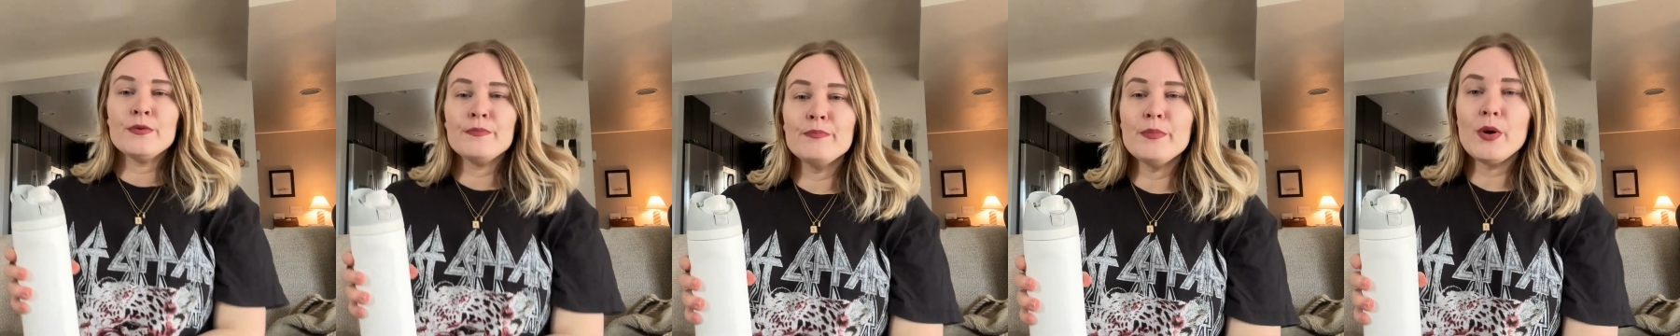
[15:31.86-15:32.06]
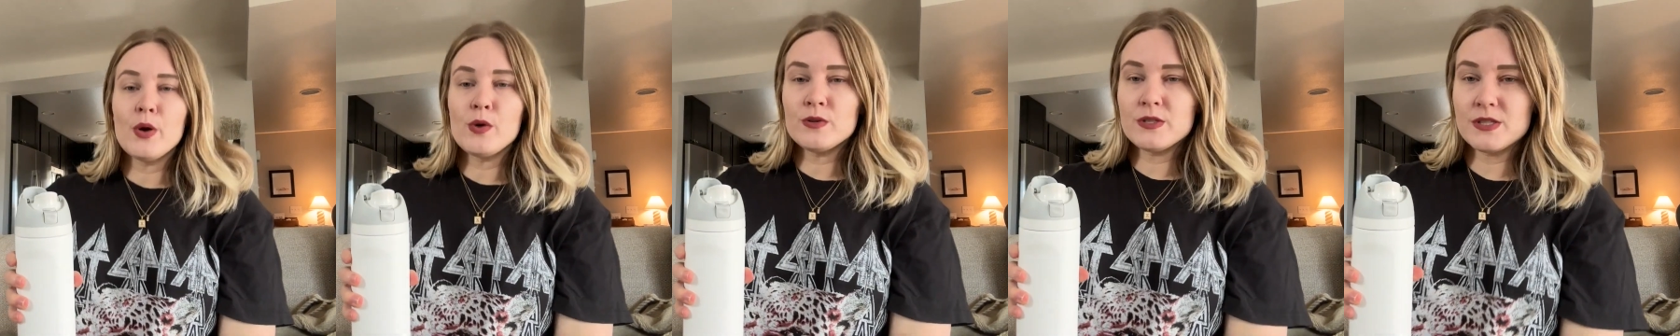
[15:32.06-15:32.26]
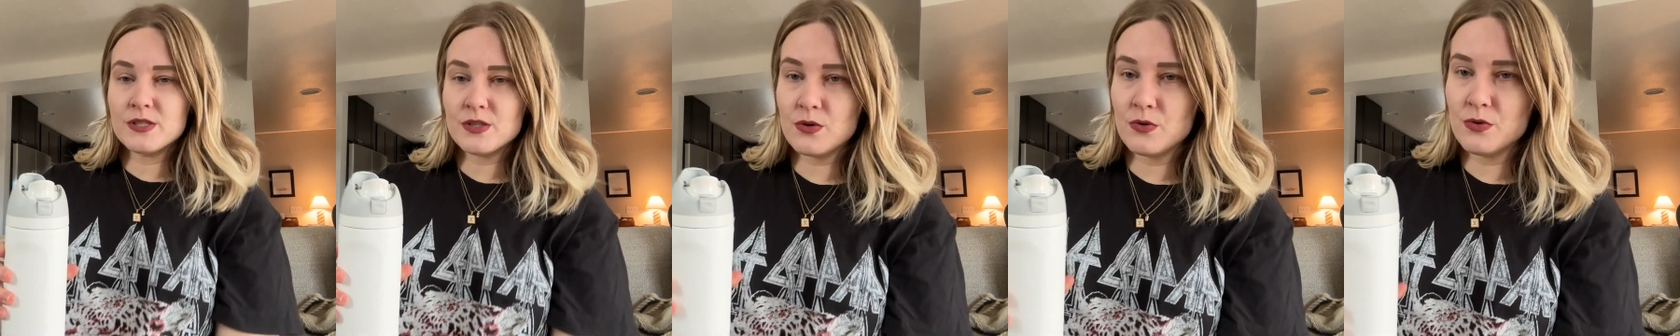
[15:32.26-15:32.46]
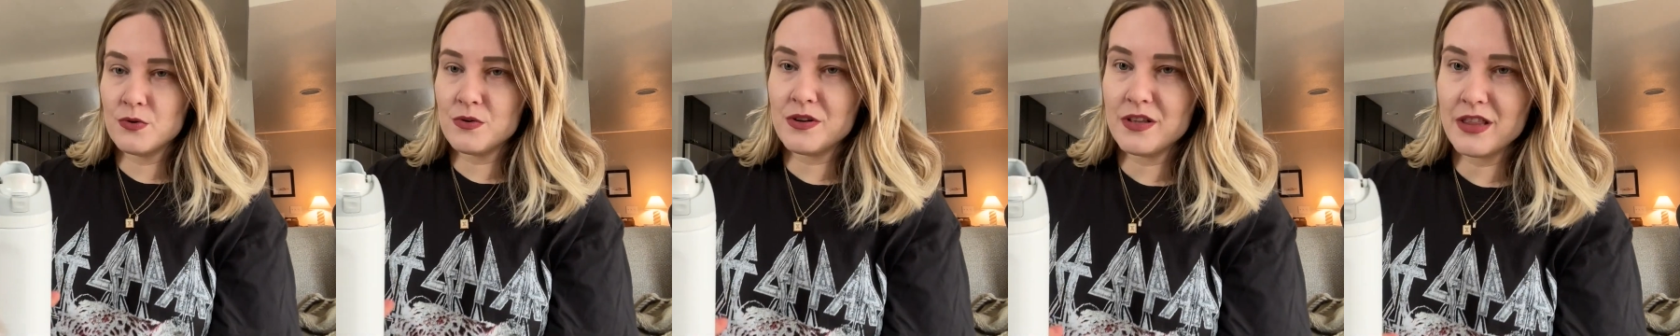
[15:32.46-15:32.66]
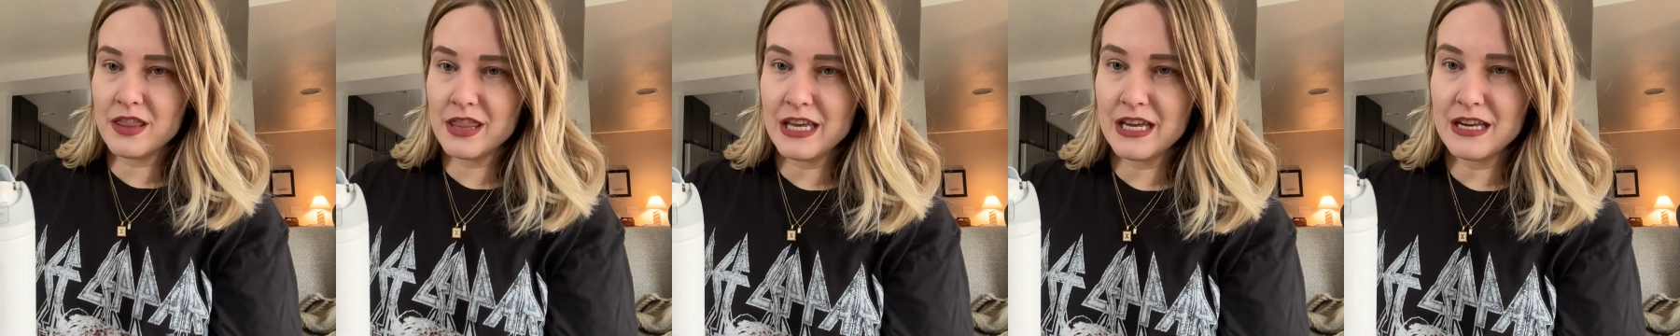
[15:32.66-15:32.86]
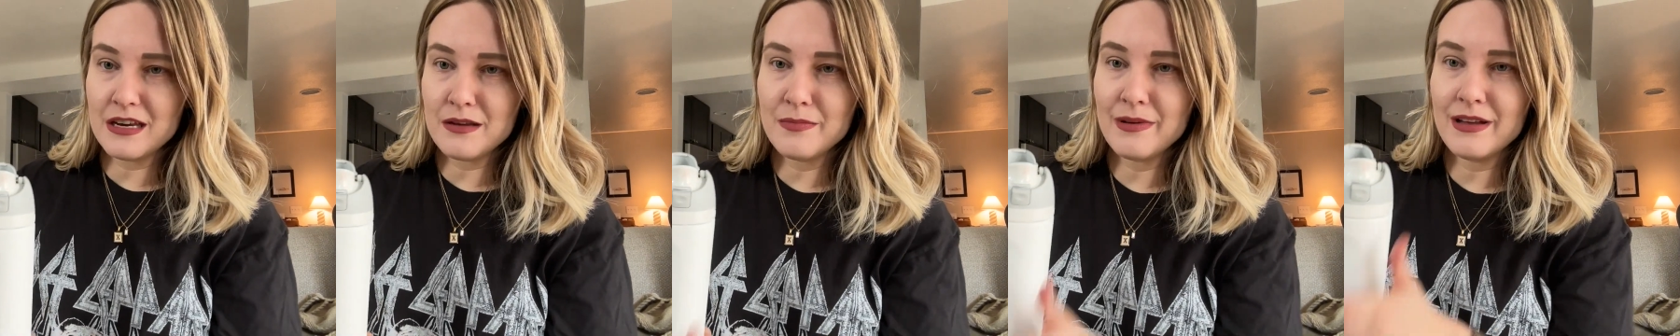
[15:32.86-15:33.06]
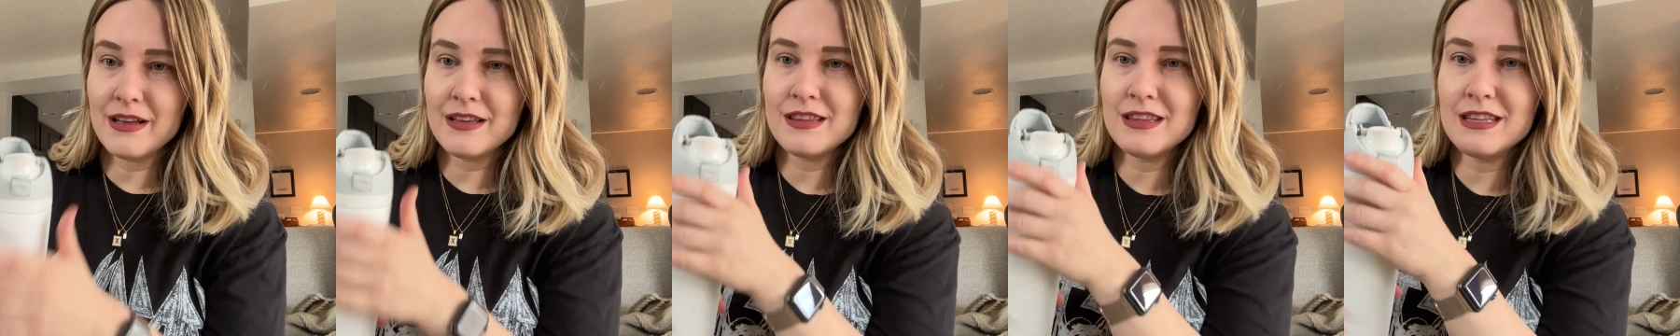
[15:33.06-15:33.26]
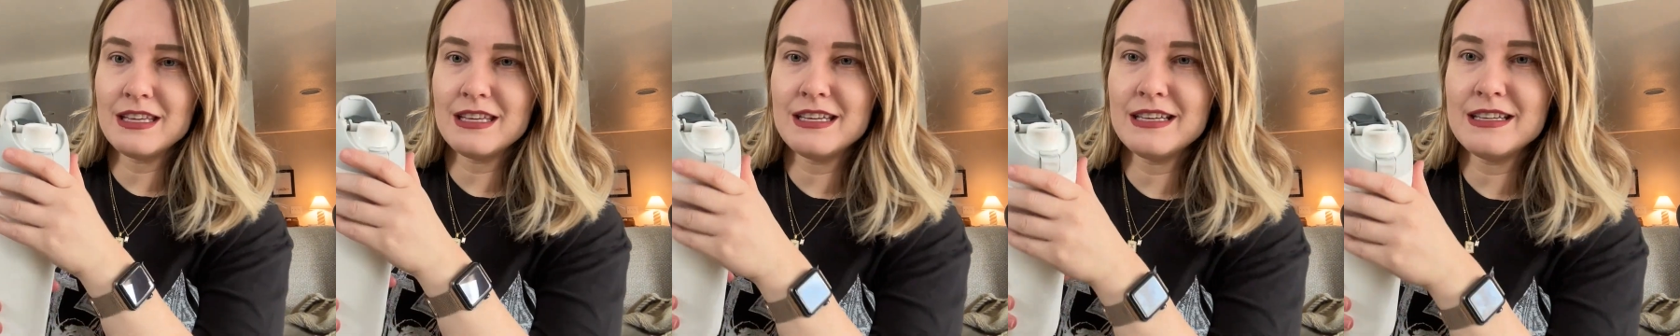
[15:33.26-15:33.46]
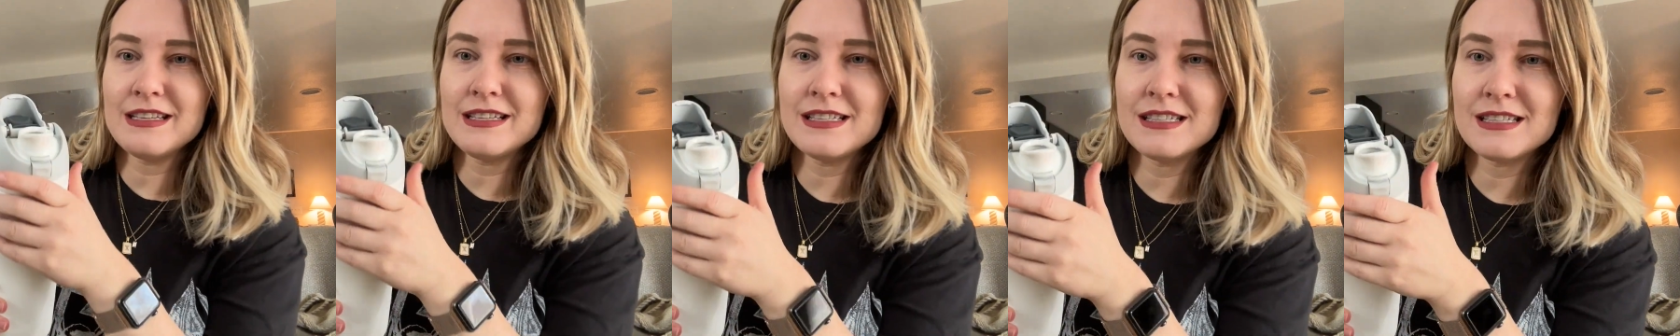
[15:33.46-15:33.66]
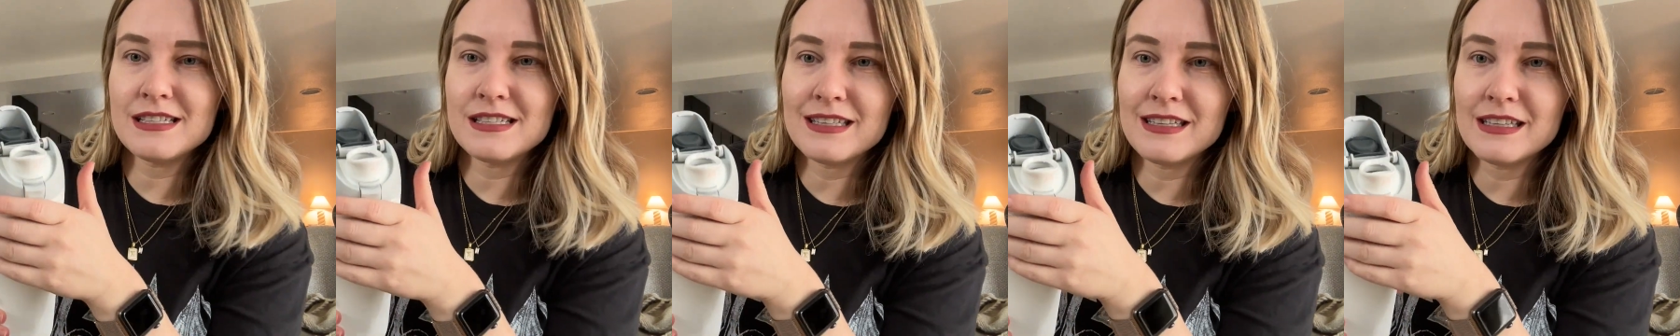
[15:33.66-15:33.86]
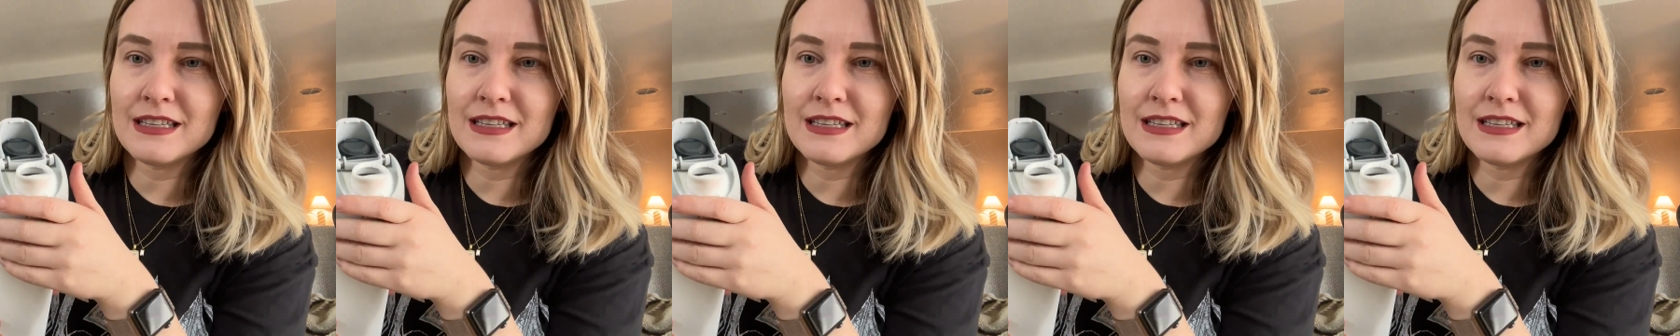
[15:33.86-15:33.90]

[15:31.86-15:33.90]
most cool thing about this